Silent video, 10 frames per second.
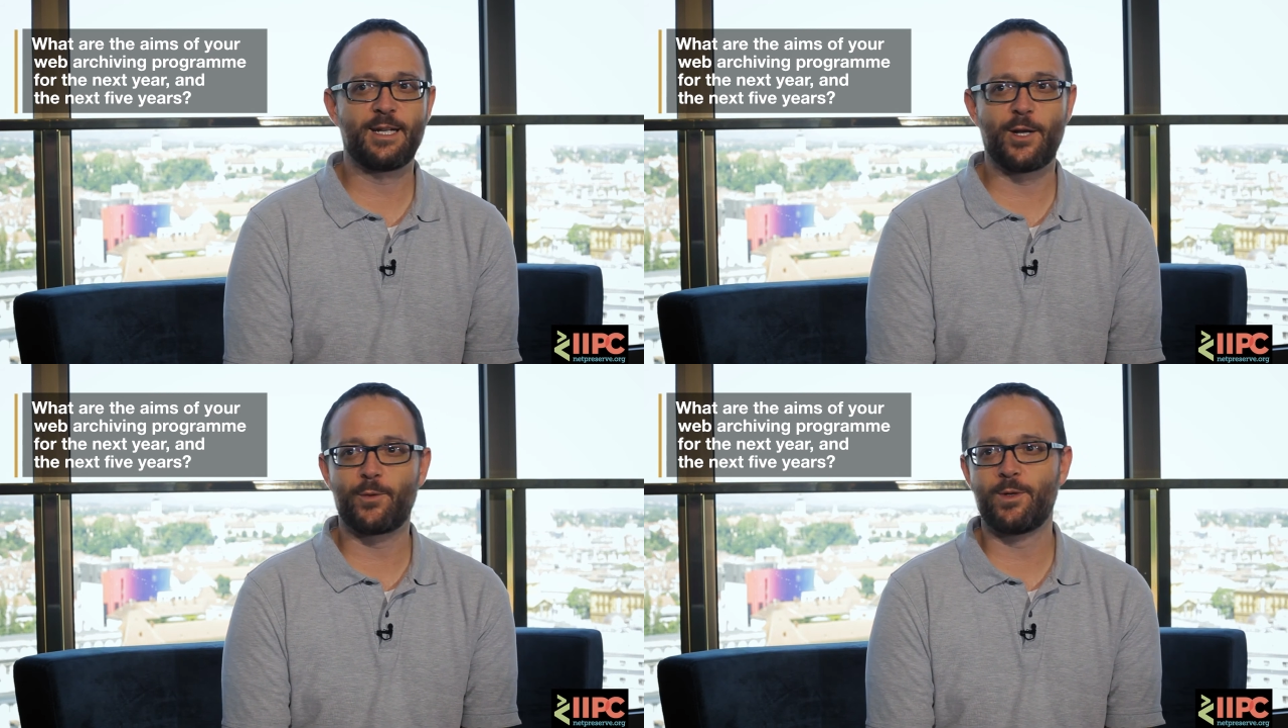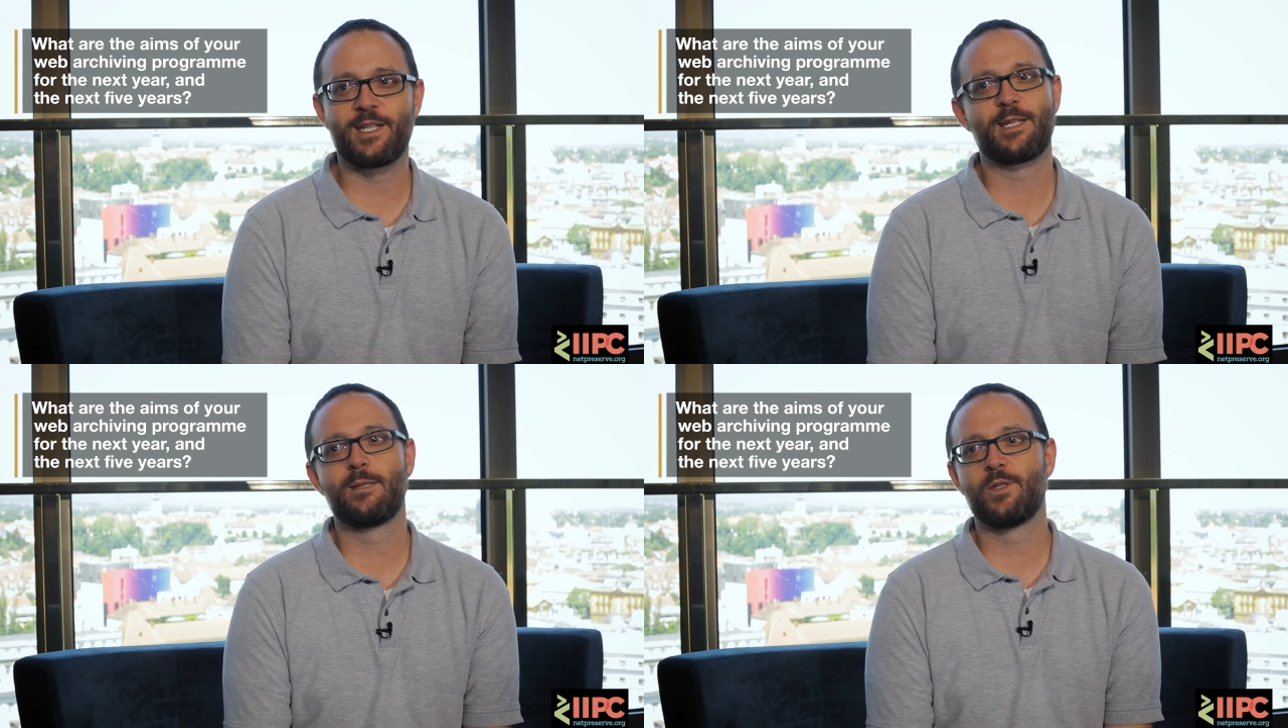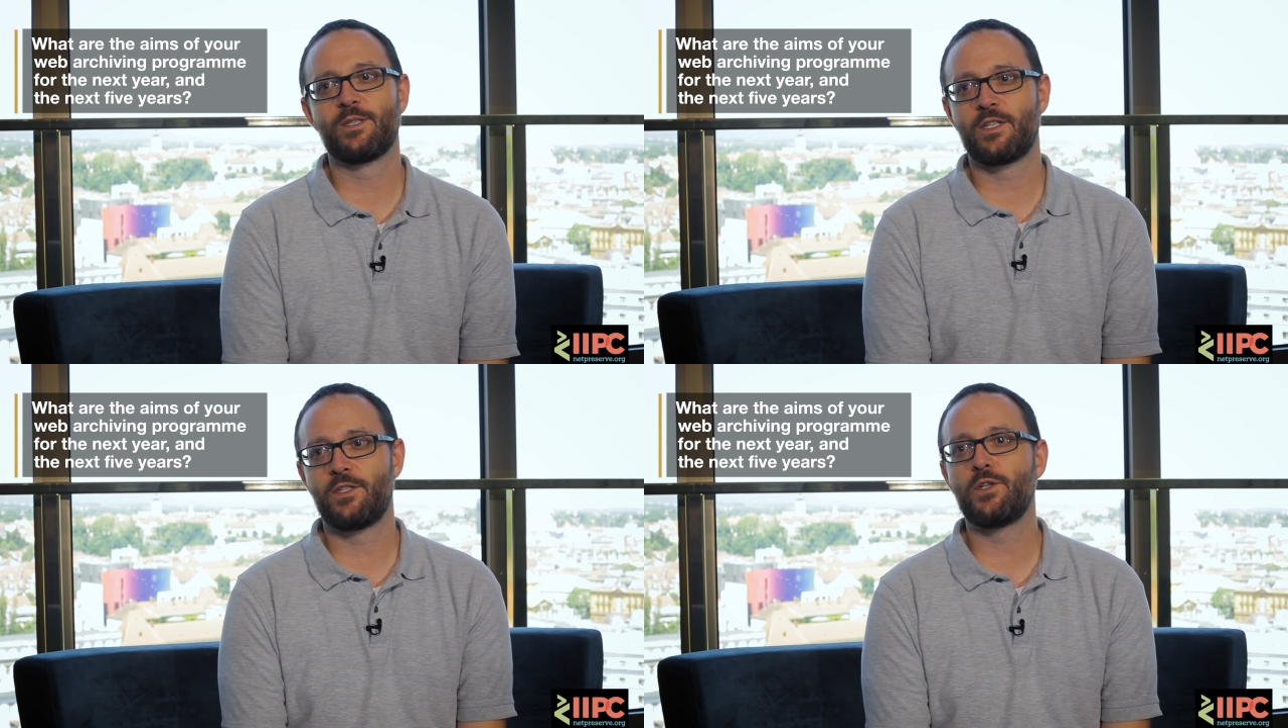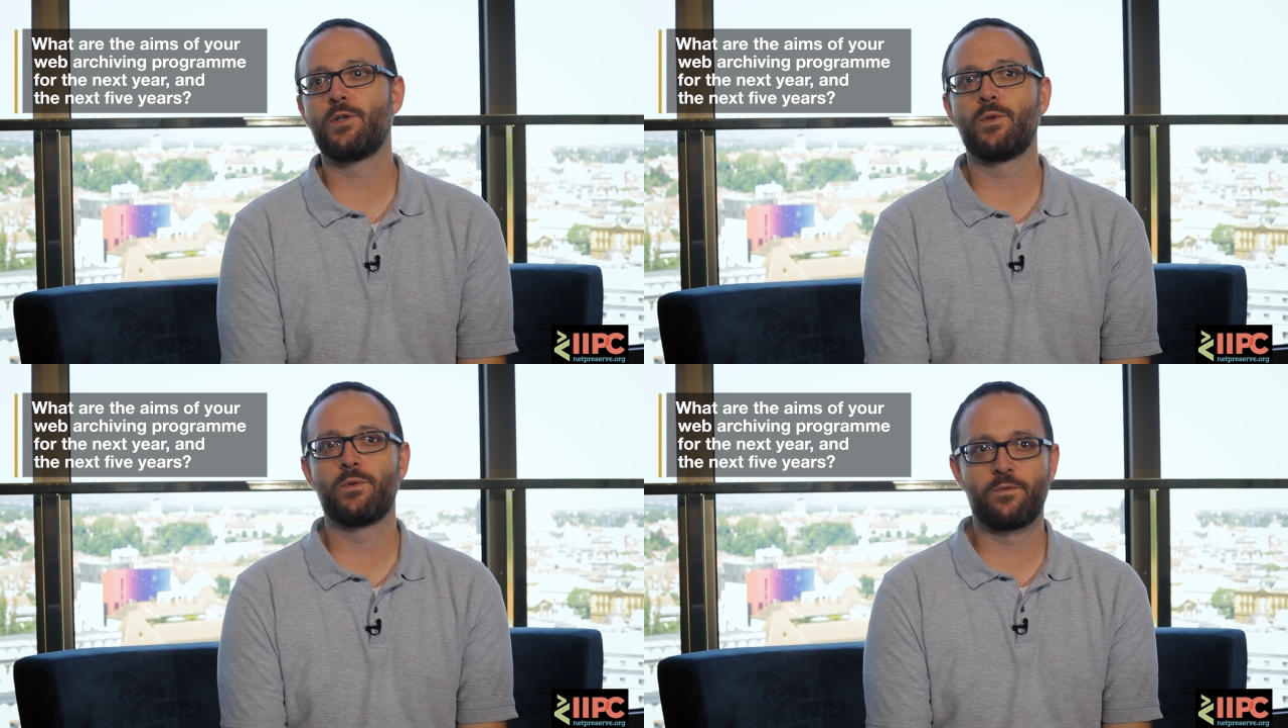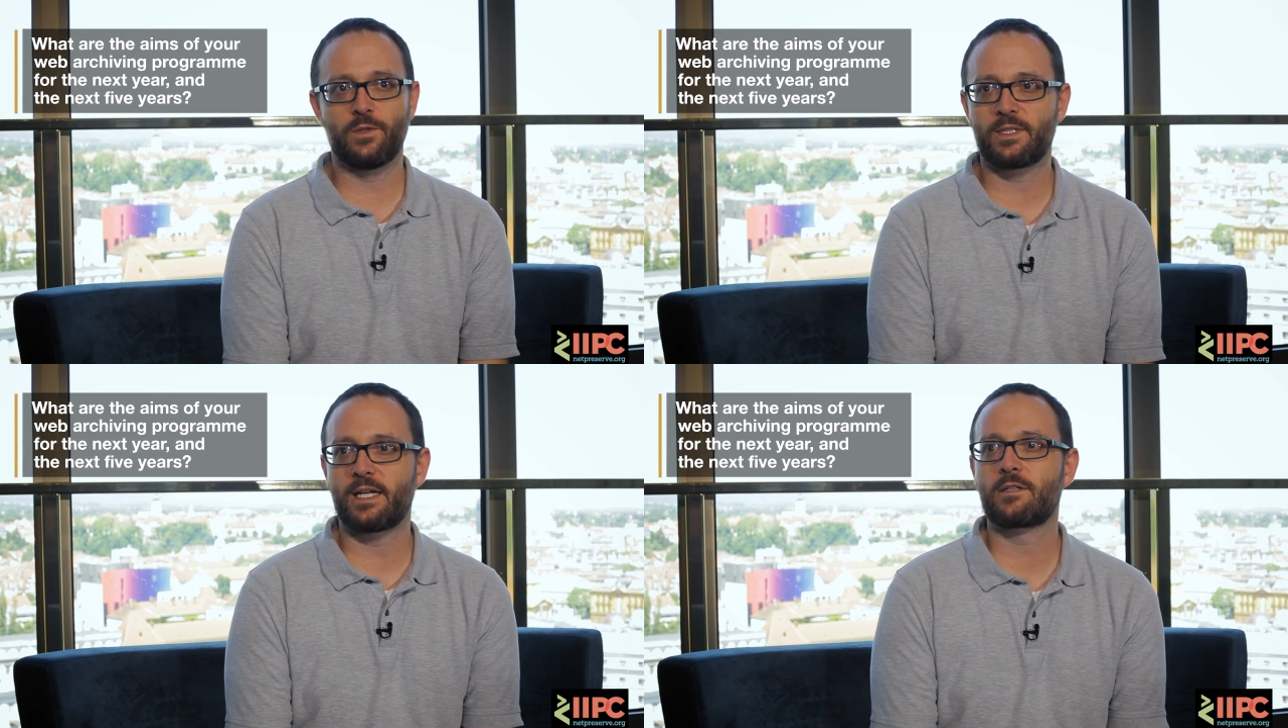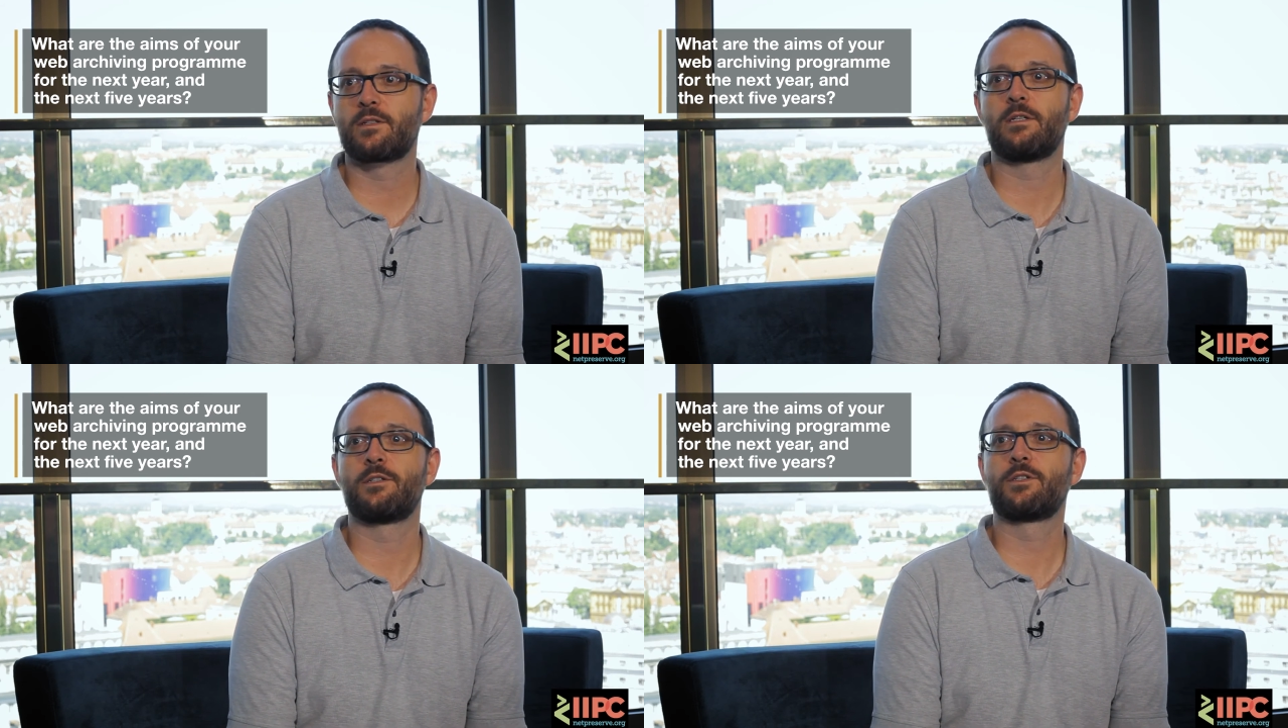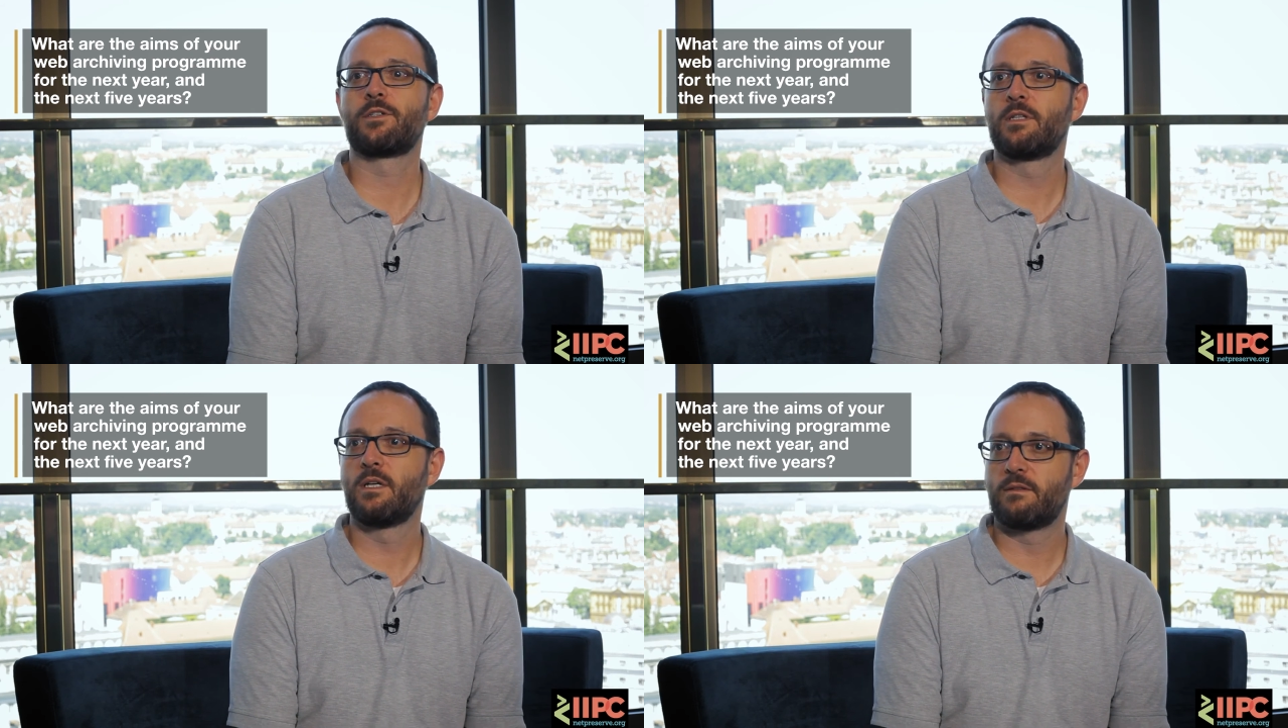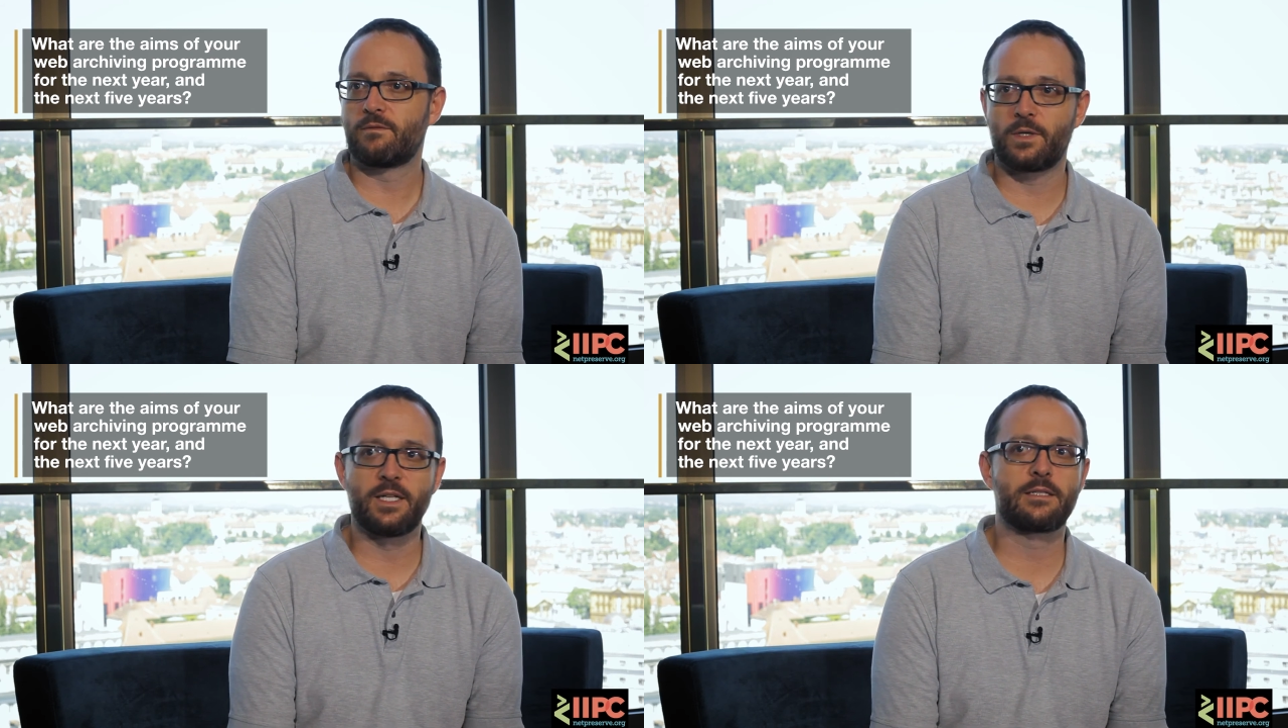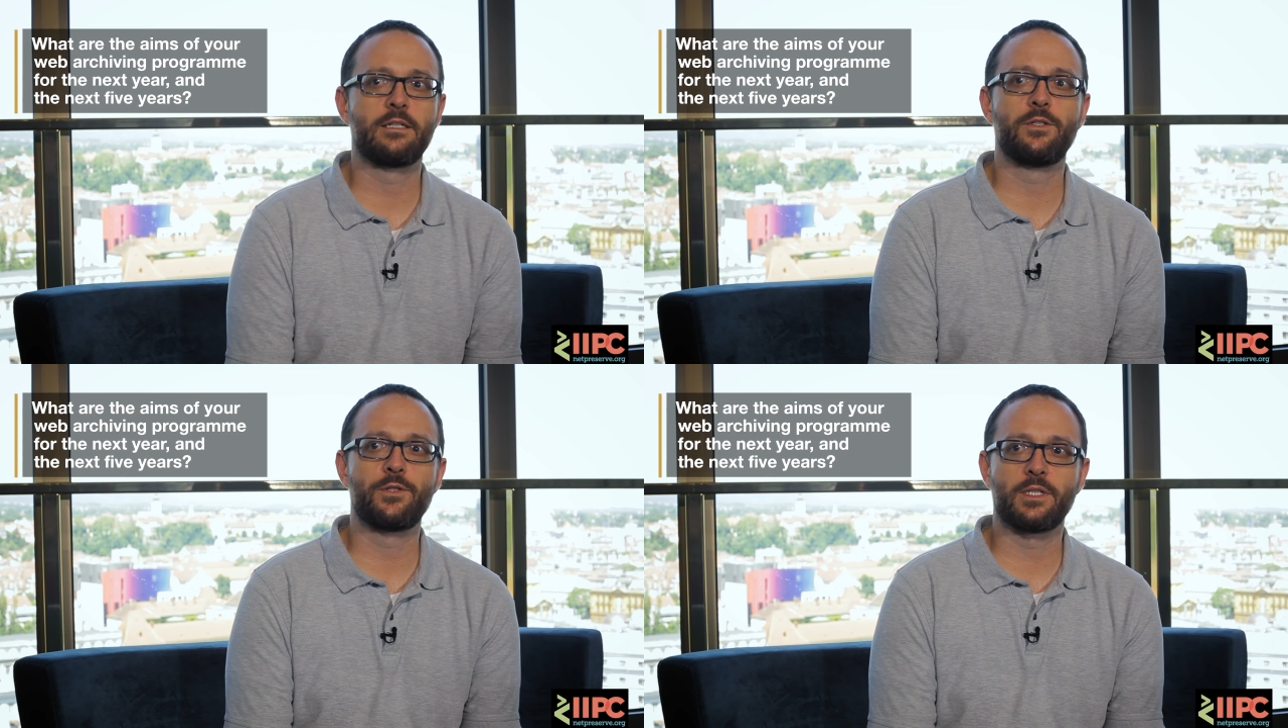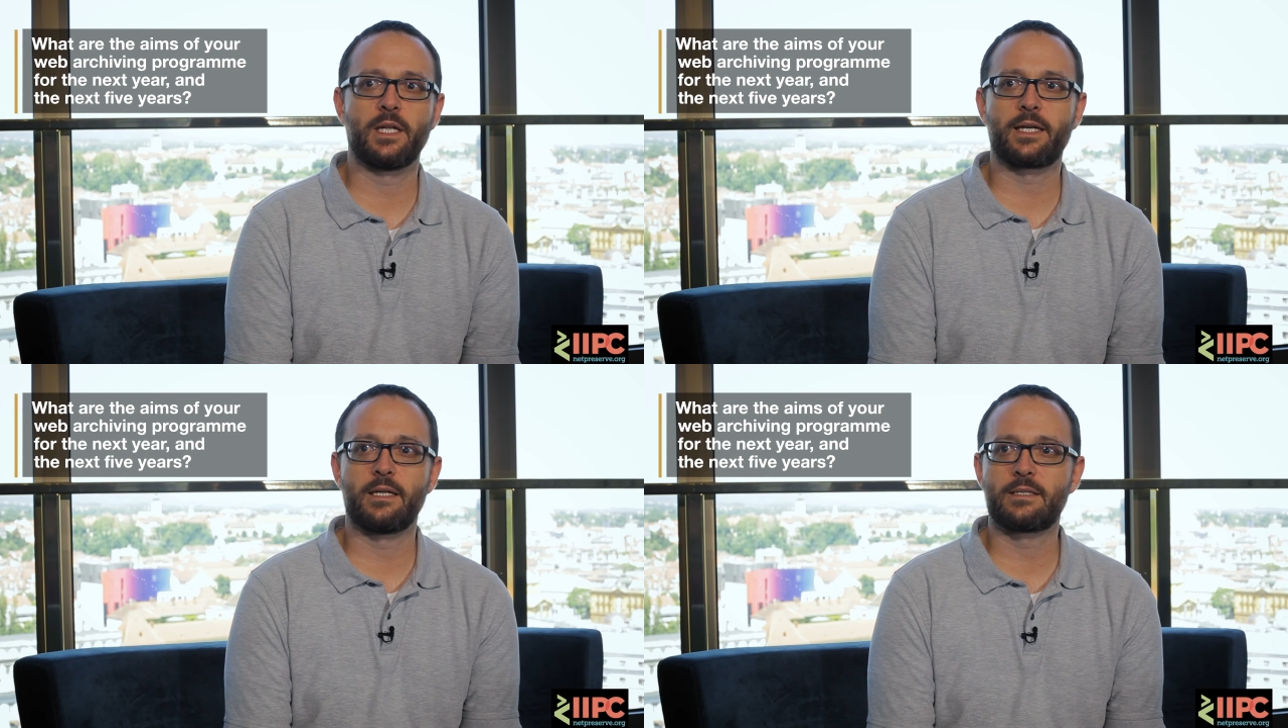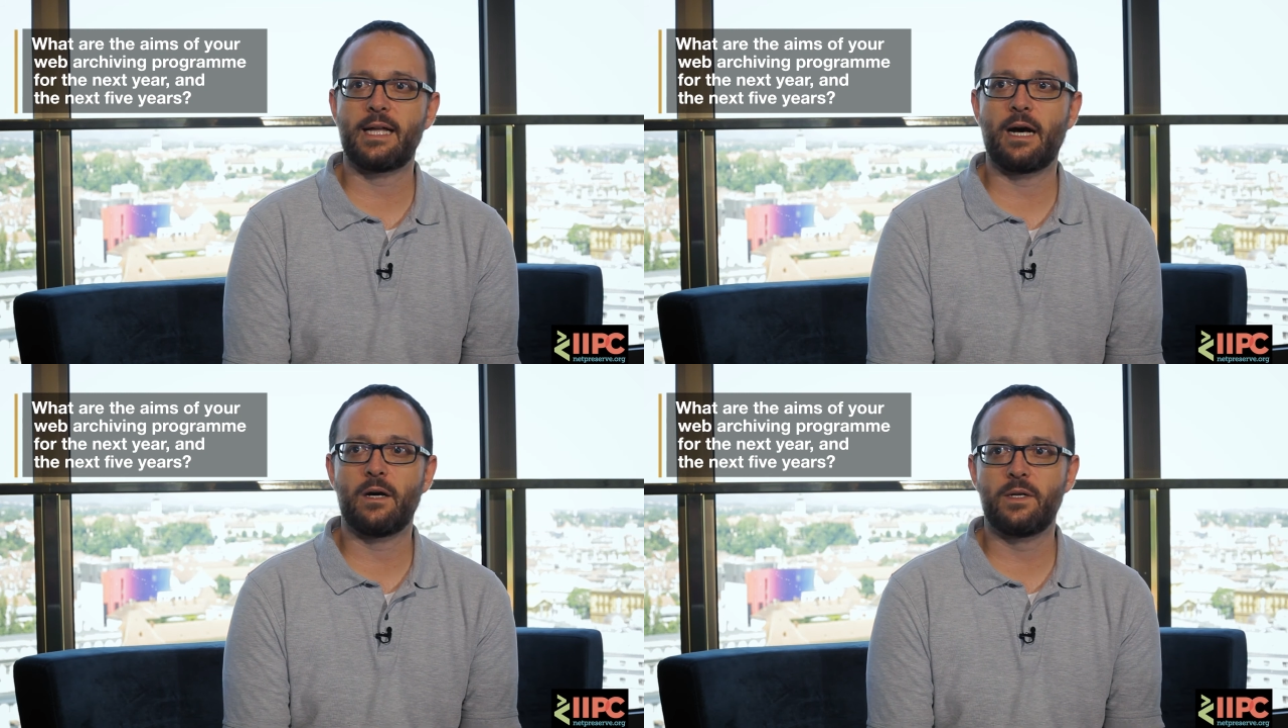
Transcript: unreasonable to do full text search for an institution like us now.